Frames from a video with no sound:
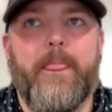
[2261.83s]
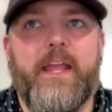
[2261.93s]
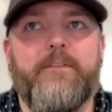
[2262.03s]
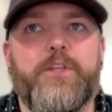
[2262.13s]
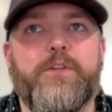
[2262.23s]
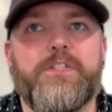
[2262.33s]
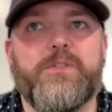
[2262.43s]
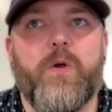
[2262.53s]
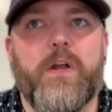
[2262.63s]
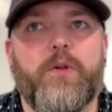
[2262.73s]
if you
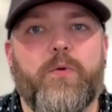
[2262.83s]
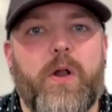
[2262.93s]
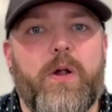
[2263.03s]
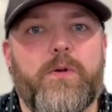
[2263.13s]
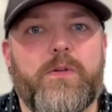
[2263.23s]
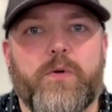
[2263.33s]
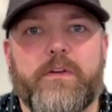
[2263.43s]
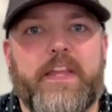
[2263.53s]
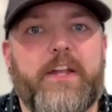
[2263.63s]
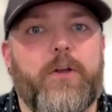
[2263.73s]
just want to grow sort
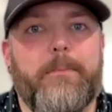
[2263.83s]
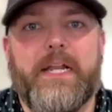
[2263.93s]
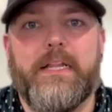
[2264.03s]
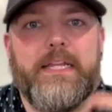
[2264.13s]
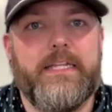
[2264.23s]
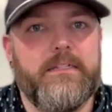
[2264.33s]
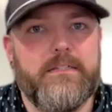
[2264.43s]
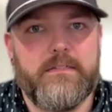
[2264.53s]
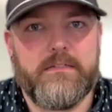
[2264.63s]
of incrementally,